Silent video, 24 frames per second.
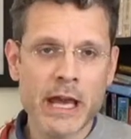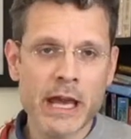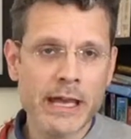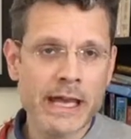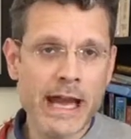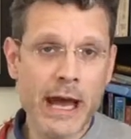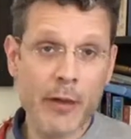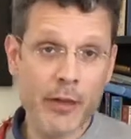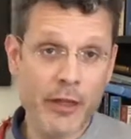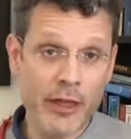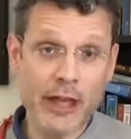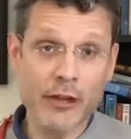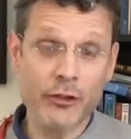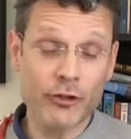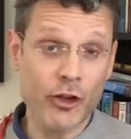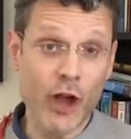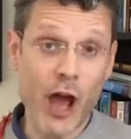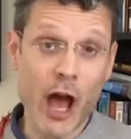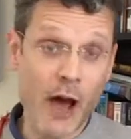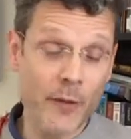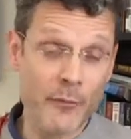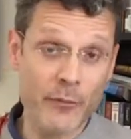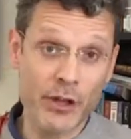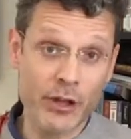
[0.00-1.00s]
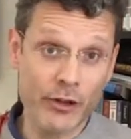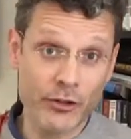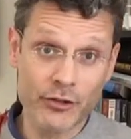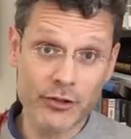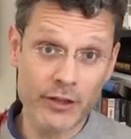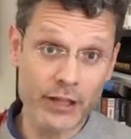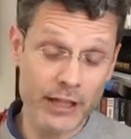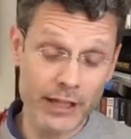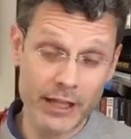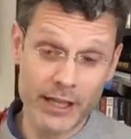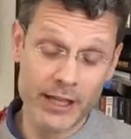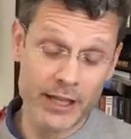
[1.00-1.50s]
Now, this
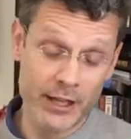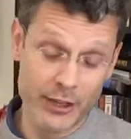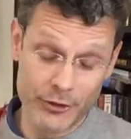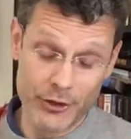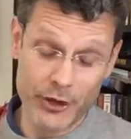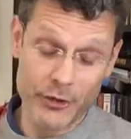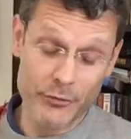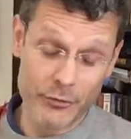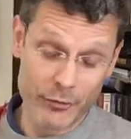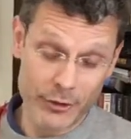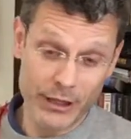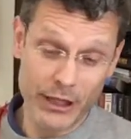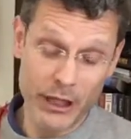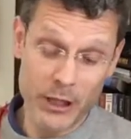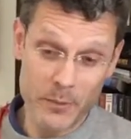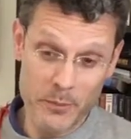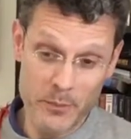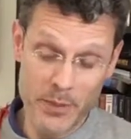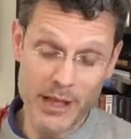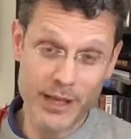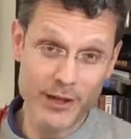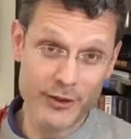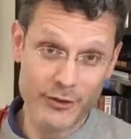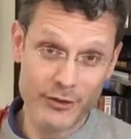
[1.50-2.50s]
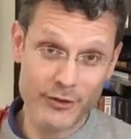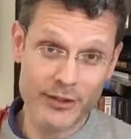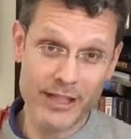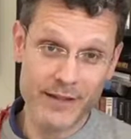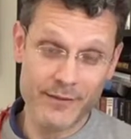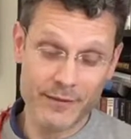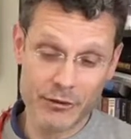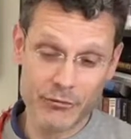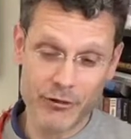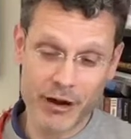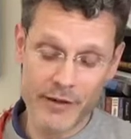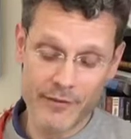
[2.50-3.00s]
obviously is a really big
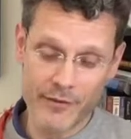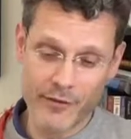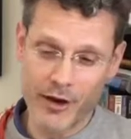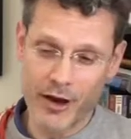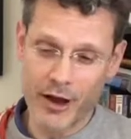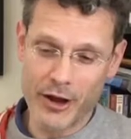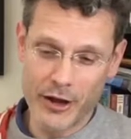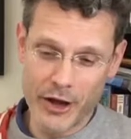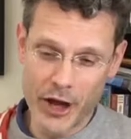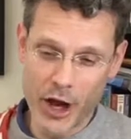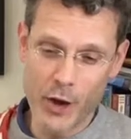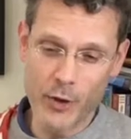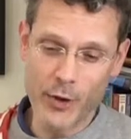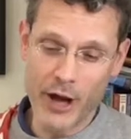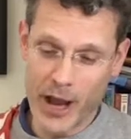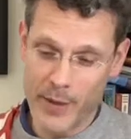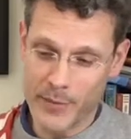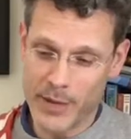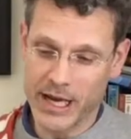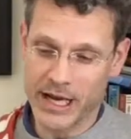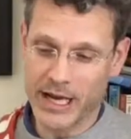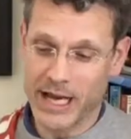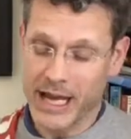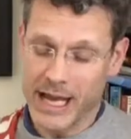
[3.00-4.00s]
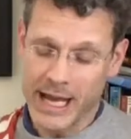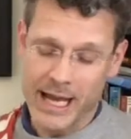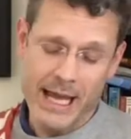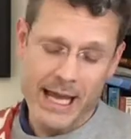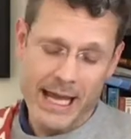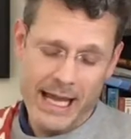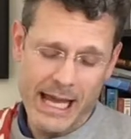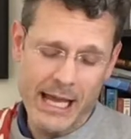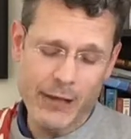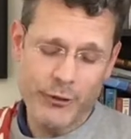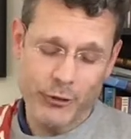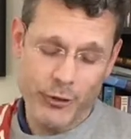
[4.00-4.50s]
Stevie Ray Vaughan note. I mean,
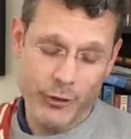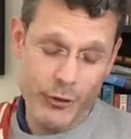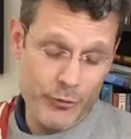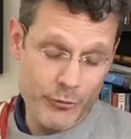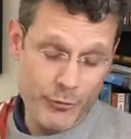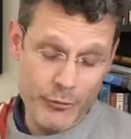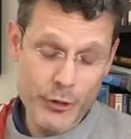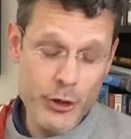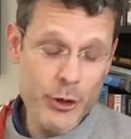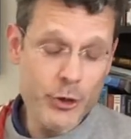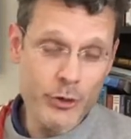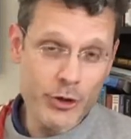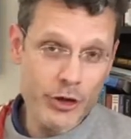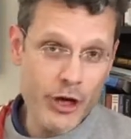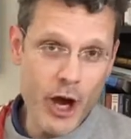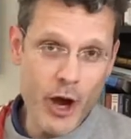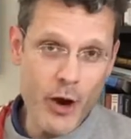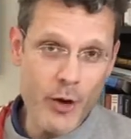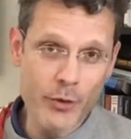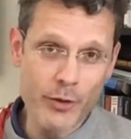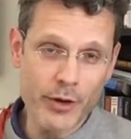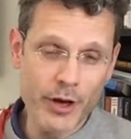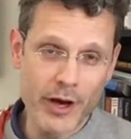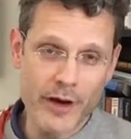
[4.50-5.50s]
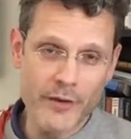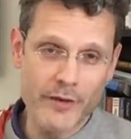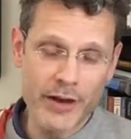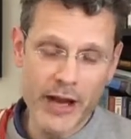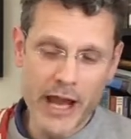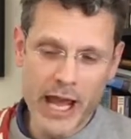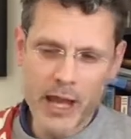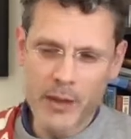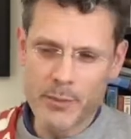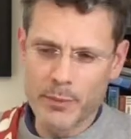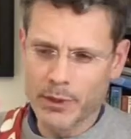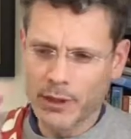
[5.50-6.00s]
it's the root note of an
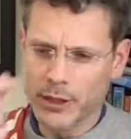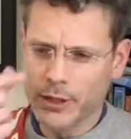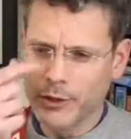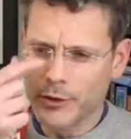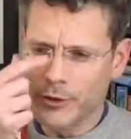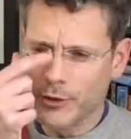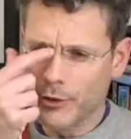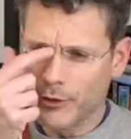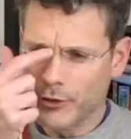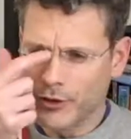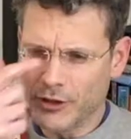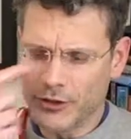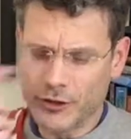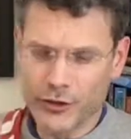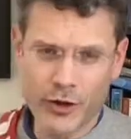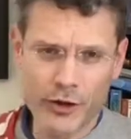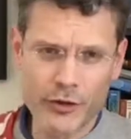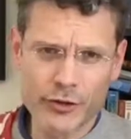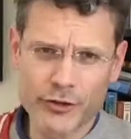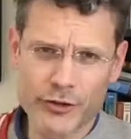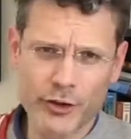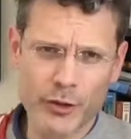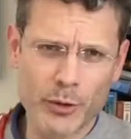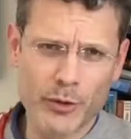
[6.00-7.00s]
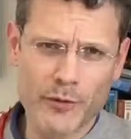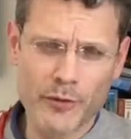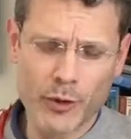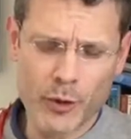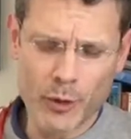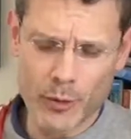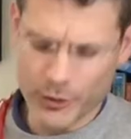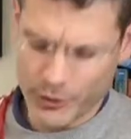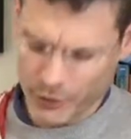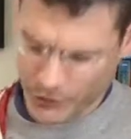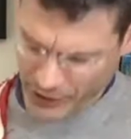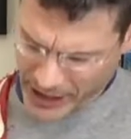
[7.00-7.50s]
A blues. It's also, of
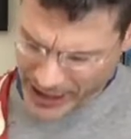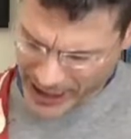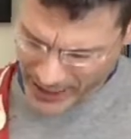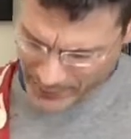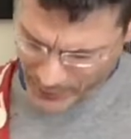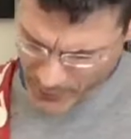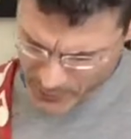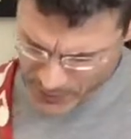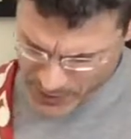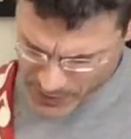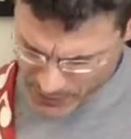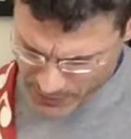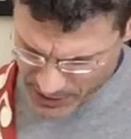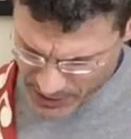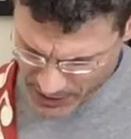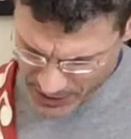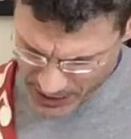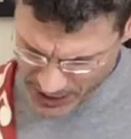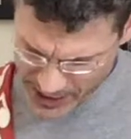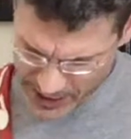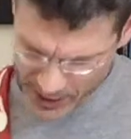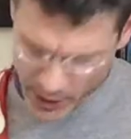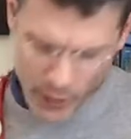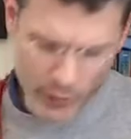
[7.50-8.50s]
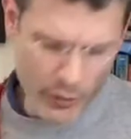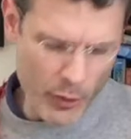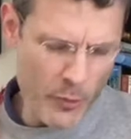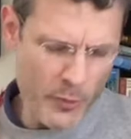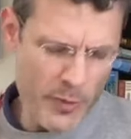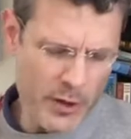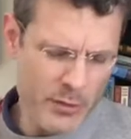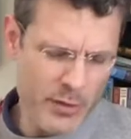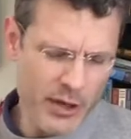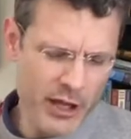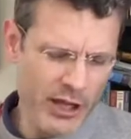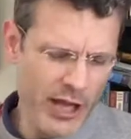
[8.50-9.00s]
course, kind of a B.B. King, although
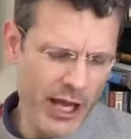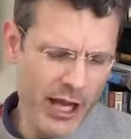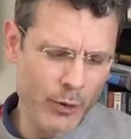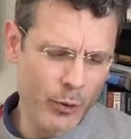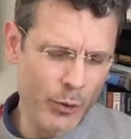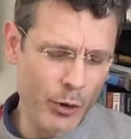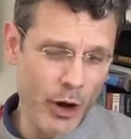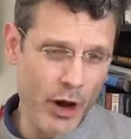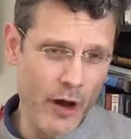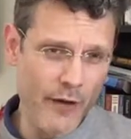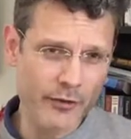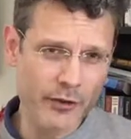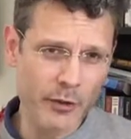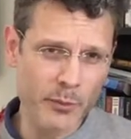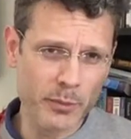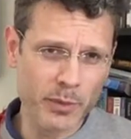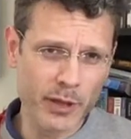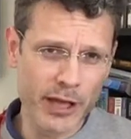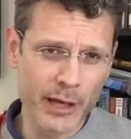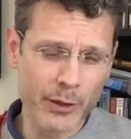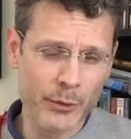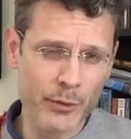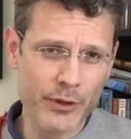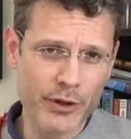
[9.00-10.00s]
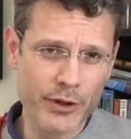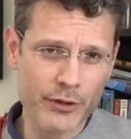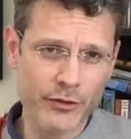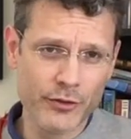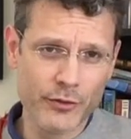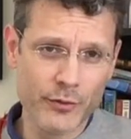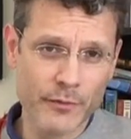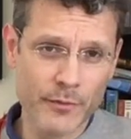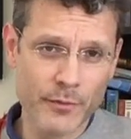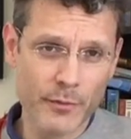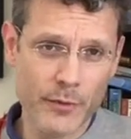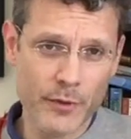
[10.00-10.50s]
B.B. King would often play with his
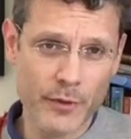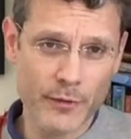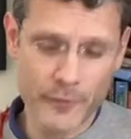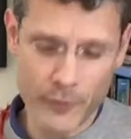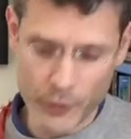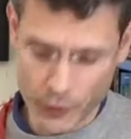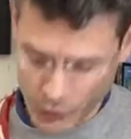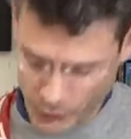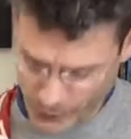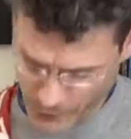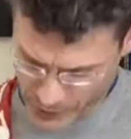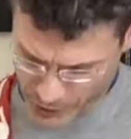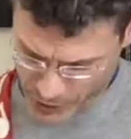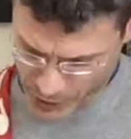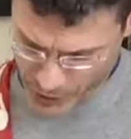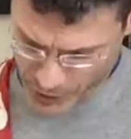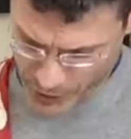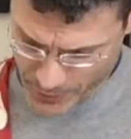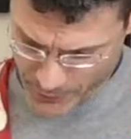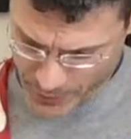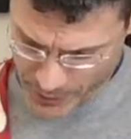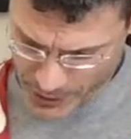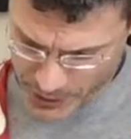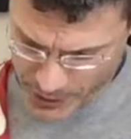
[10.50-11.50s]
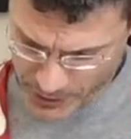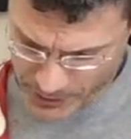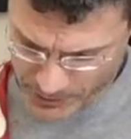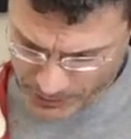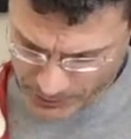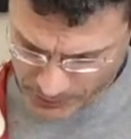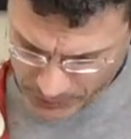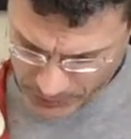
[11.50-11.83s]
first finger up here.